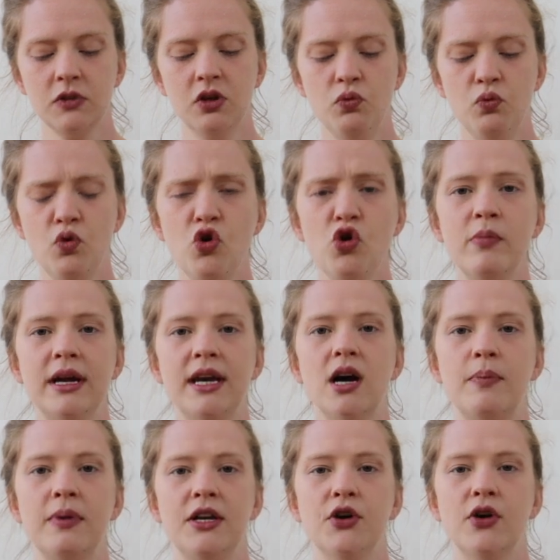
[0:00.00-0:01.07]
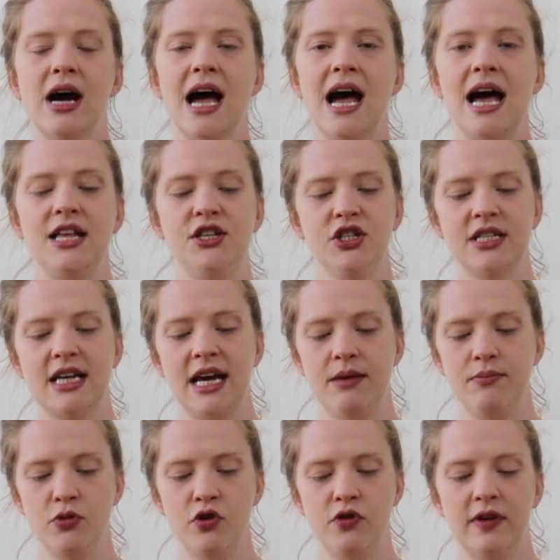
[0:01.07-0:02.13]
warm it up in your hands, just get
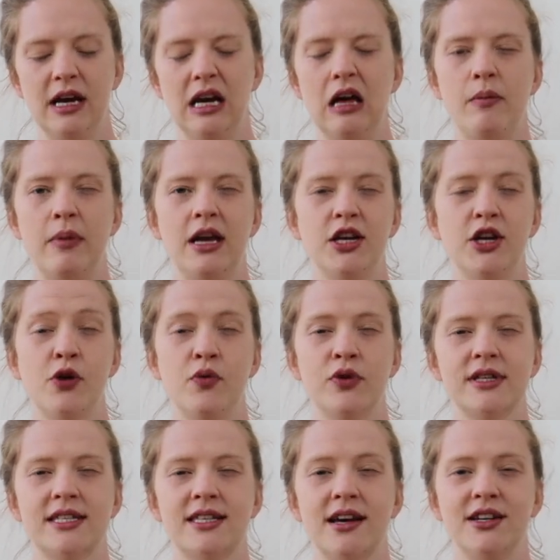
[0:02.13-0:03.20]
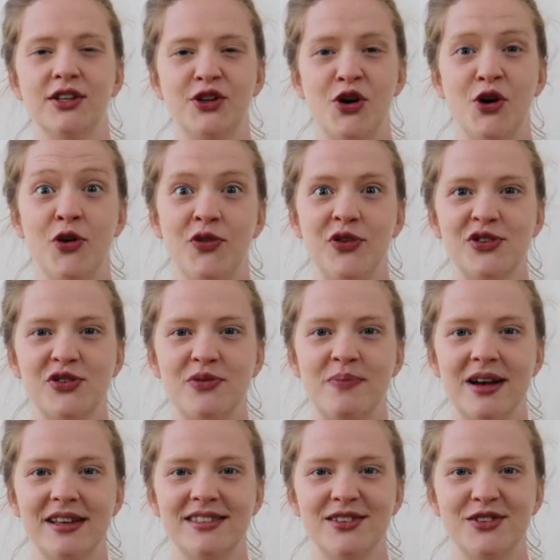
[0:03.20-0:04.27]
it moving a little bit. You don't want sudden coldness on
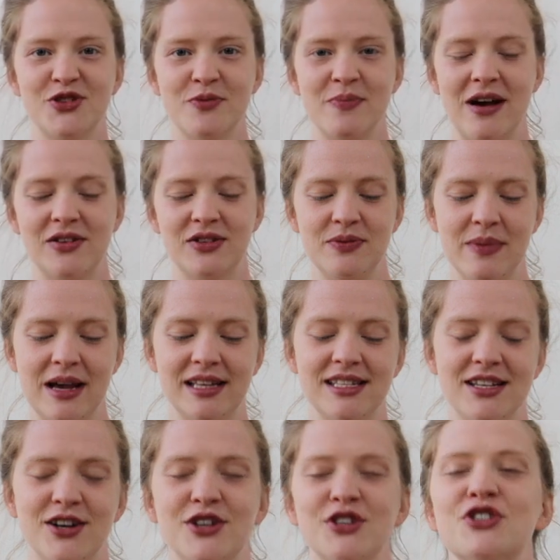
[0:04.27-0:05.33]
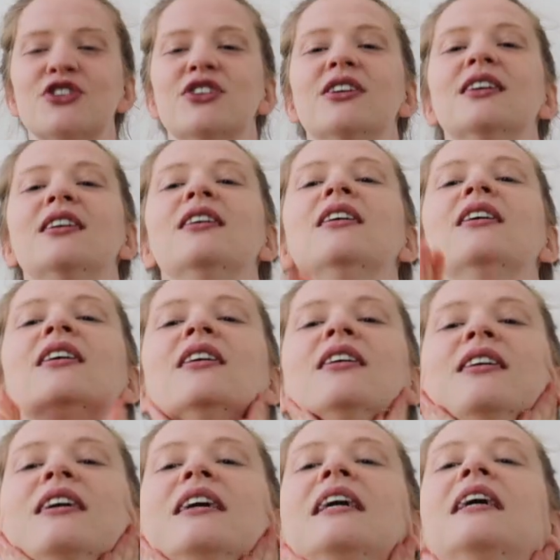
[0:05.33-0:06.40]
muscles you're about to massage.
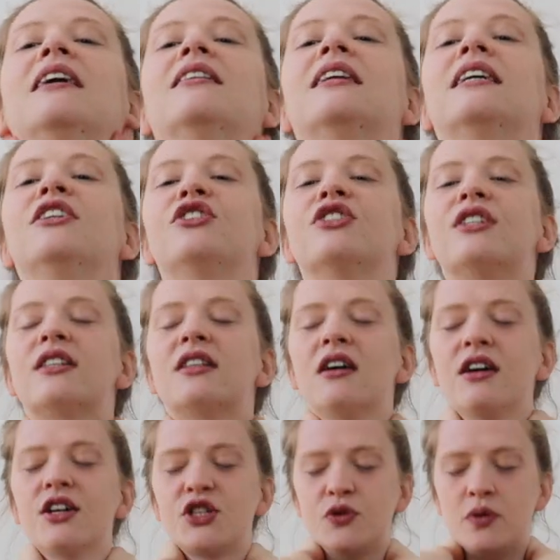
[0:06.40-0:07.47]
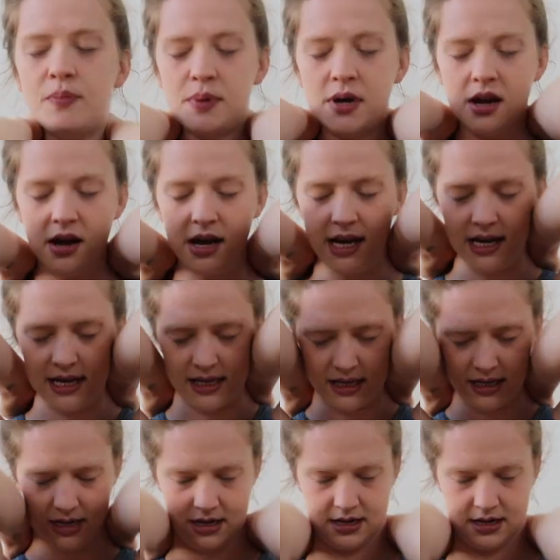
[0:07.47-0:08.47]
And then just start to apply it